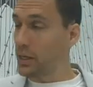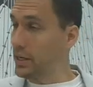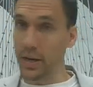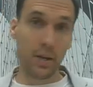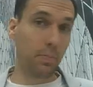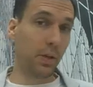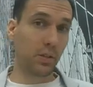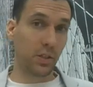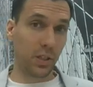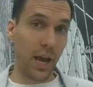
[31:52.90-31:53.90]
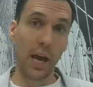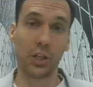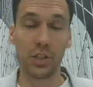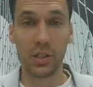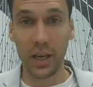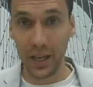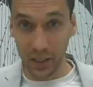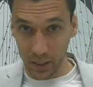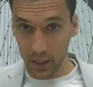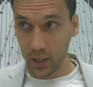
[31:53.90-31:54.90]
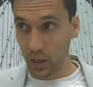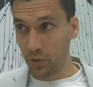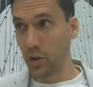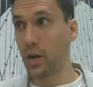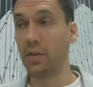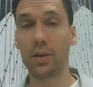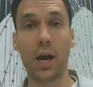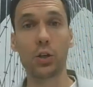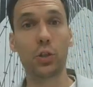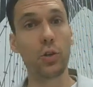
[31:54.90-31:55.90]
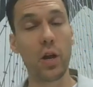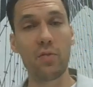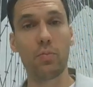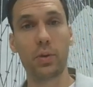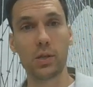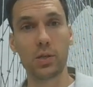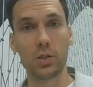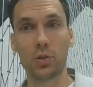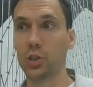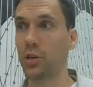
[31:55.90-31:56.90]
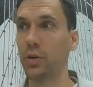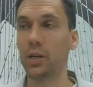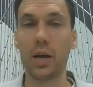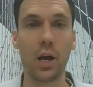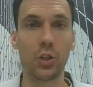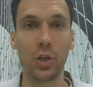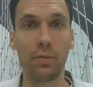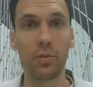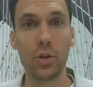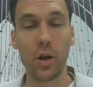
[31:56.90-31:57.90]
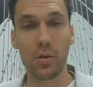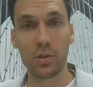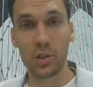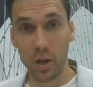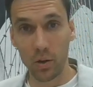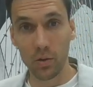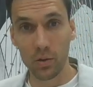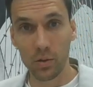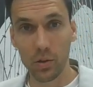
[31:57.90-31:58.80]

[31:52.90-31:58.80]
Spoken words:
In any business, cash is king. If you don't have cash, you don't have a business. To generate cash, you have to know how to sell.